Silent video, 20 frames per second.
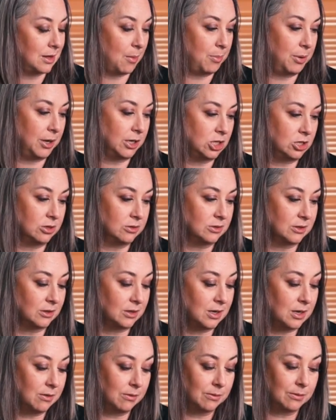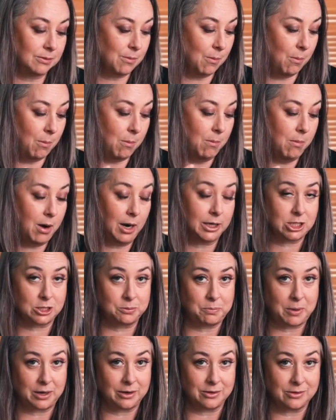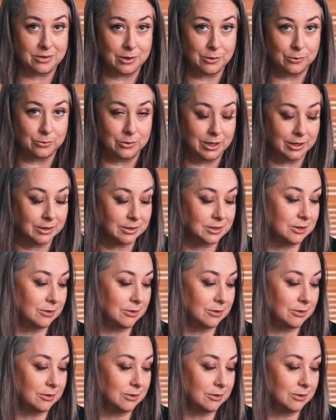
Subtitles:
that picture is looking much better than it was.